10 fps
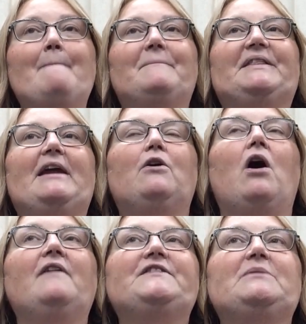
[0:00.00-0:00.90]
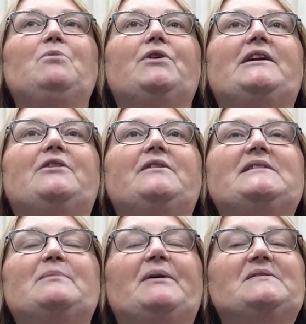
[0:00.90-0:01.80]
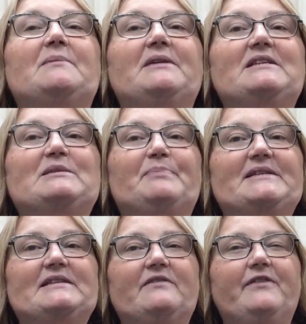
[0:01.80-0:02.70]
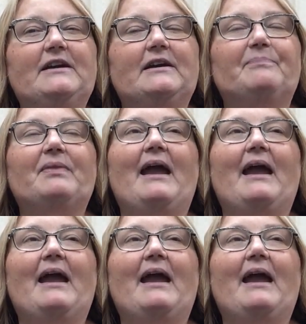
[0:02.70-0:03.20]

but they're often more curious about something specific